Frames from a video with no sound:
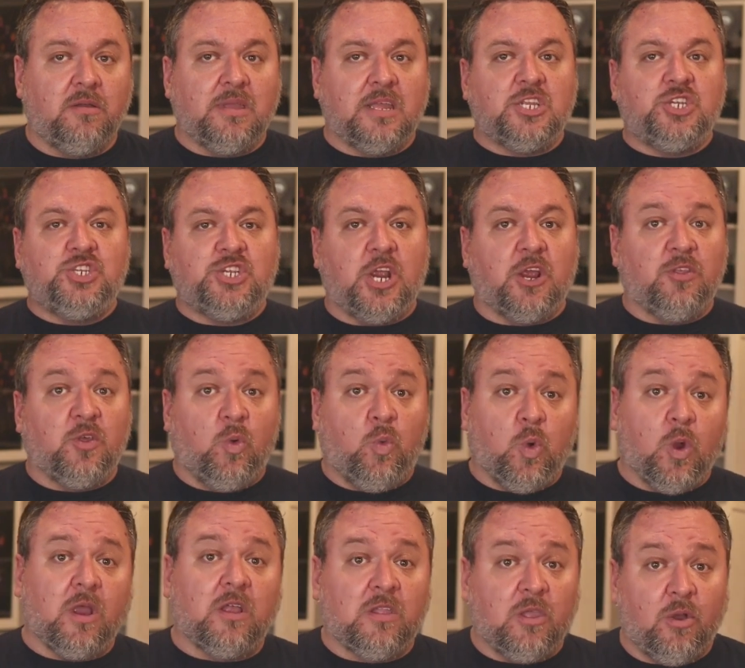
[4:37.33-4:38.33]
and share the
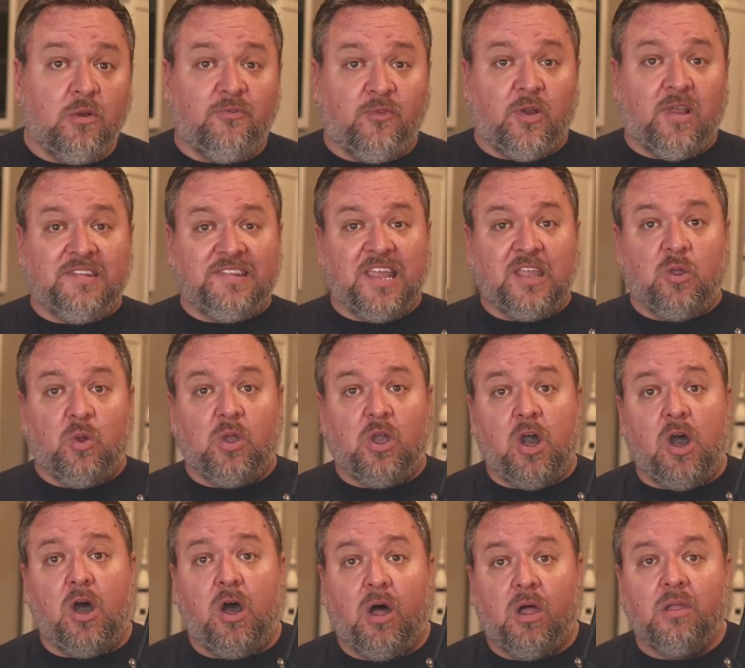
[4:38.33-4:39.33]
workload for a single
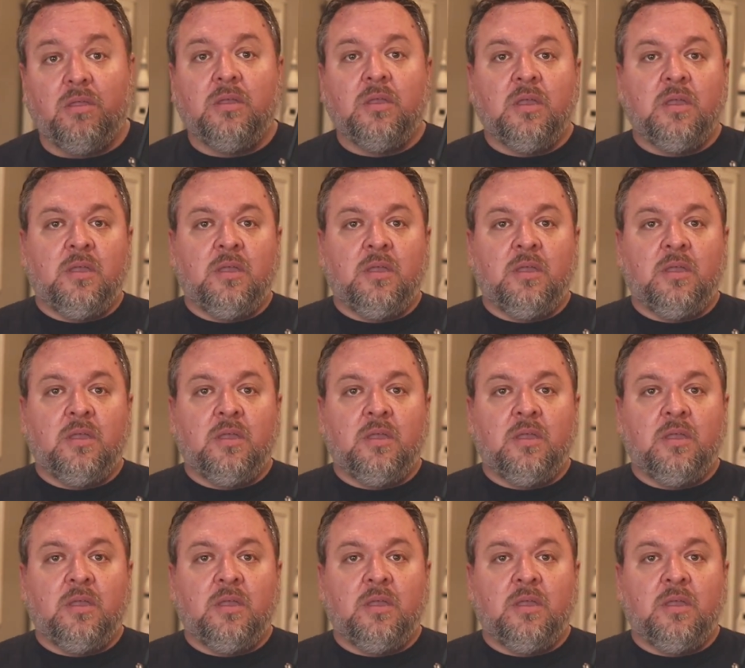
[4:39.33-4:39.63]
call,